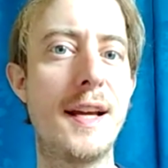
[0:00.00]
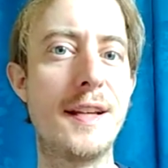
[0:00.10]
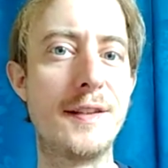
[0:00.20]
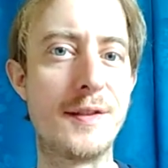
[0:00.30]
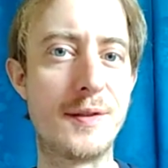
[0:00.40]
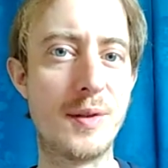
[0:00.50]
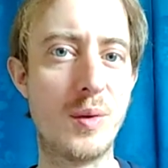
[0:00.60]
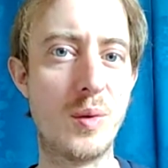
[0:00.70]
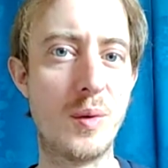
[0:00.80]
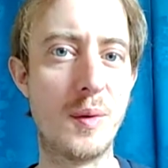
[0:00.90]

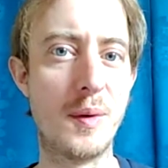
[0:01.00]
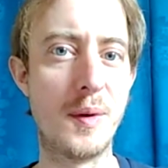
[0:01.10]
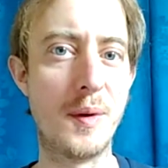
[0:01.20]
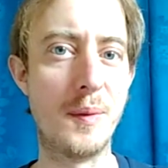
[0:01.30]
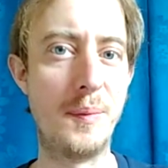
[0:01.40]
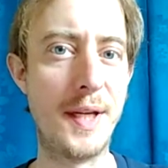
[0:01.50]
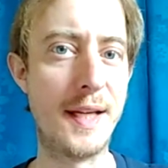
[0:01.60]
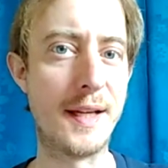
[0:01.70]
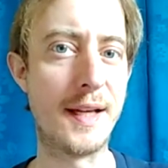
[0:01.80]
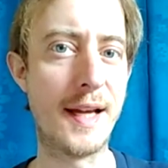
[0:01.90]
So
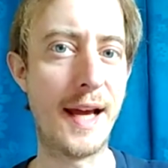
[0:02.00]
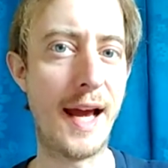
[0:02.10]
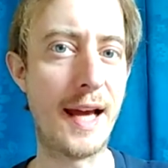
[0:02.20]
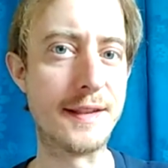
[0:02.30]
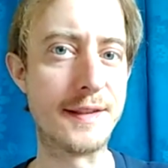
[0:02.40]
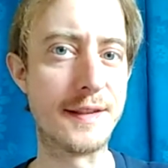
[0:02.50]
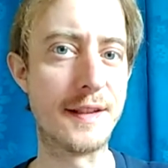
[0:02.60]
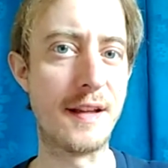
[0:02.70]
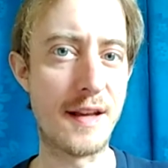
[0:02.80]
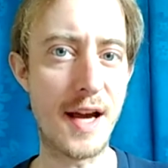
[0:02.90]
being as
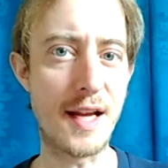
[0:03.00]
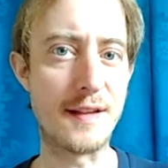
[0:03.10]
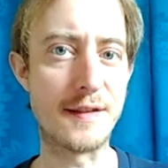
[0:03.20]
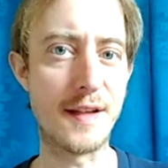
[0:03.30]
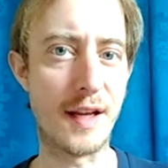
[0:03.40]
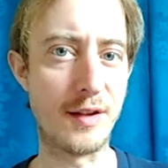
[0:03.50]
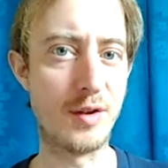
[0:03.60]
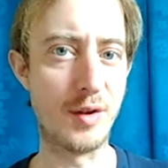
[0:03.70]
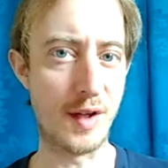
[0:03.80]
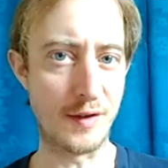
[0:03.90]
nice and
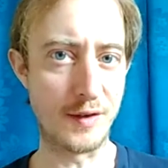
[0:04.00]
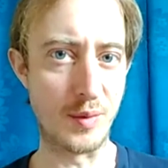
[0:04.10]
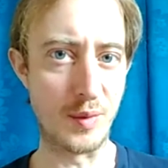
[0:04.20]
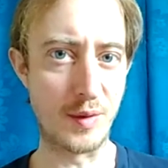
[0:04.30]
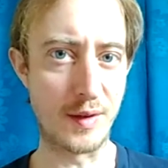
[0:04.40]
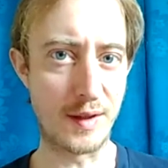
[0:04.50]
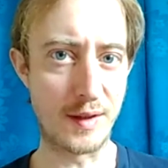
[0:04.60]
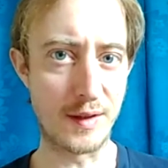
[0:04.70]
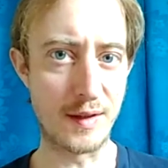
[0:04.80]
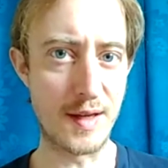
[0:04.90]
good as you
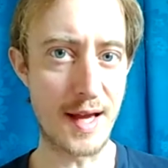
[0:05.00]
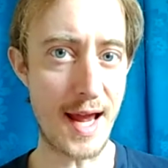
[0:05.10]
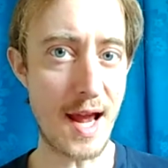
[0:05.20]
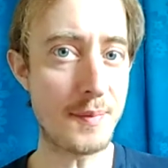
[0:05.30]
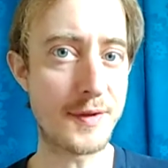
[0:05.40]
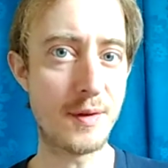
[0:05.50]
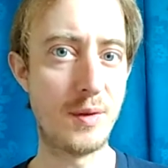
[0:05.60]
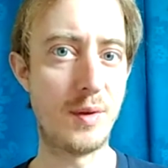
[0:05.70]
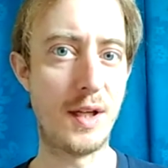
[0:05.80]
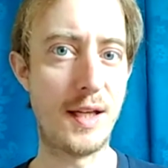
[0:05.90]

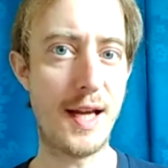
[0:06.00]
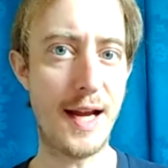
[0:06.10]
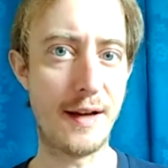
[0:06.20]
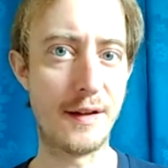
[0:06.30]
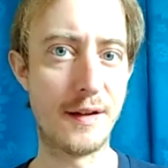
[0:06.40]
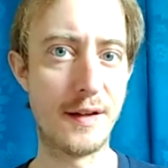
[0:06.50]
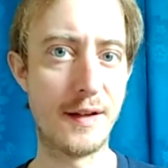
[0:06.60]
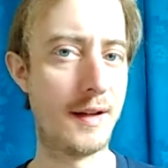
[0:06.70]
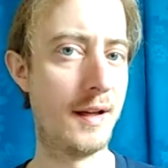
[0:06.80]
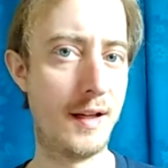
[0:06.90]
absolutely can,
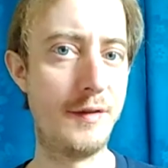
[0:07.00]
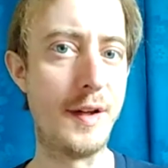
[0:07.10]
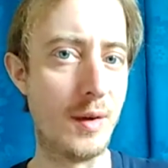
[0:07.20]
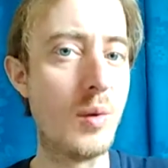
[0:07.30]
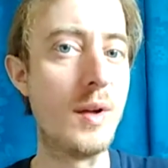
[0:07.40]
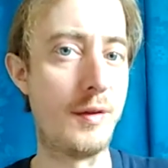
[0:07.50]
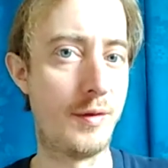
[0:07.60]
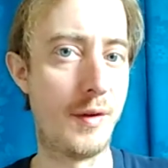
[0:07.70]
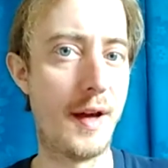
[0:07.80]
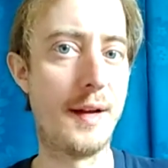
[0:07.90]
living only for
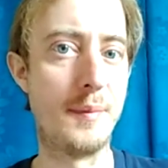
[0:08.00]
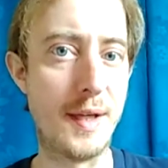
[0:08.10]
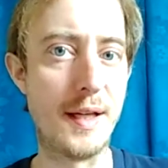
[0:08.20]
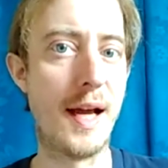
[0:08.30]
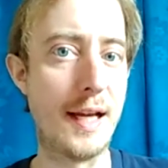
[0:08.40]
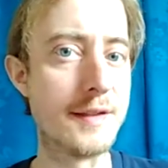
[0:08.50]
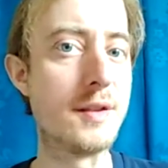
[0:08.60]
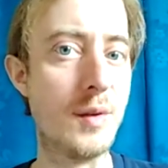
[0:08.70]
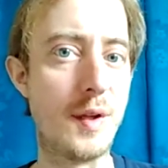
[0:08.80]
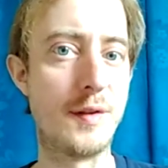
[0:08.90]
that, being as
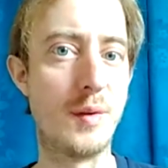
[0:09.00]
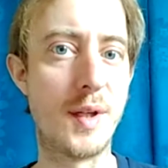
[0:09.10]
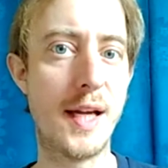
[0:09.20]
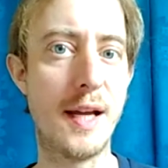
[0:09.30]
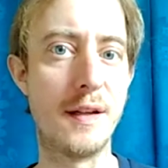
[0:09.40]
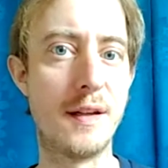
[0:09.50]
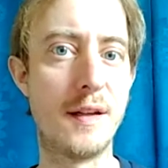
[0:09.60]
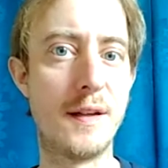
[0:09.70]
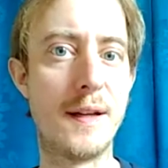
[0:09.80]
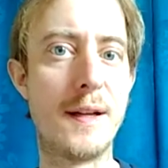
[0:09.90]
good as you can
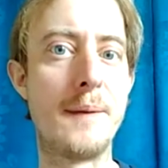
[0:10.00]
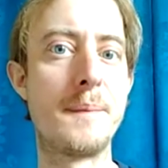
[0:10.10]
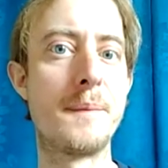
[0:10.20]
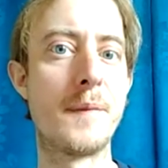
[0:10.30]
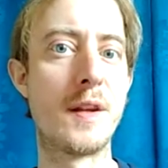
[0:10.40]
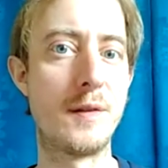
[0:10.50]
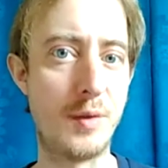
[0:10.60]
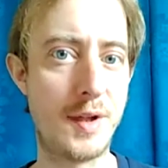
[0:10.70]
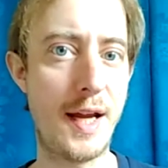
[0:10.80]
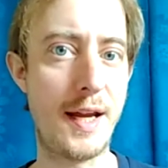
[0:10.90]

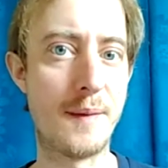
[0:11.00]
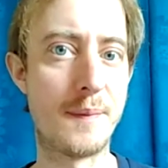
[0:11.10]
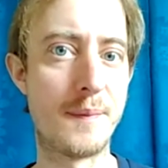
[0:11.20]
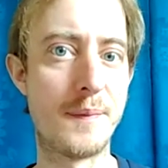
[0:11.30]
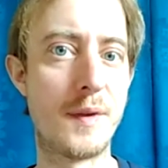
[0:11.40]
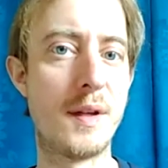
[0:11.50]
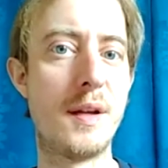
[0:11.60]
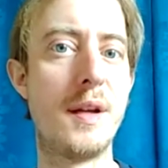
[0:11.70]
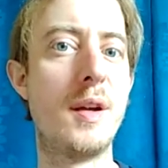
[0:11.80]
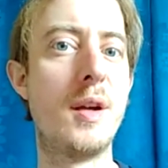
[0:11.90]
today,
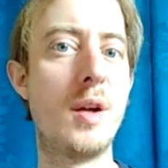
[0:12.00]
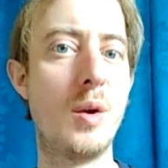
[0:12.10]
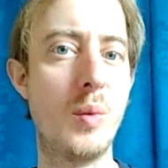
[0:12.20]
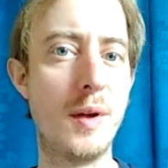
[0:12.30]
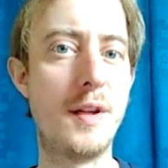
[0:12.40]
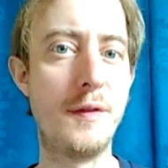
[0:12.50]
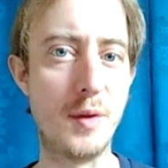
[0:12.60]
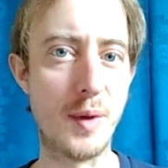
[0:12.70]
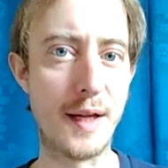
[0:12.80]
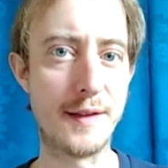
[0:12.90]
will give
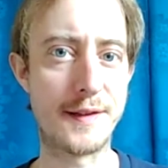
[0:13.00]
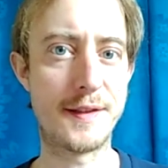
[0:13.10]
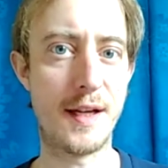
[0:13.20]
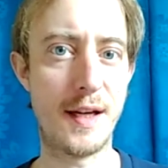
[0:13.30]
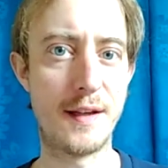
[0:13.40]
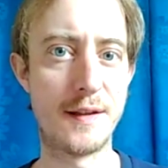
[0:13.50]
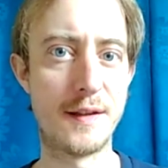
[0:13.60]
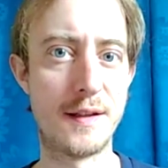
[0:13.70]
you insight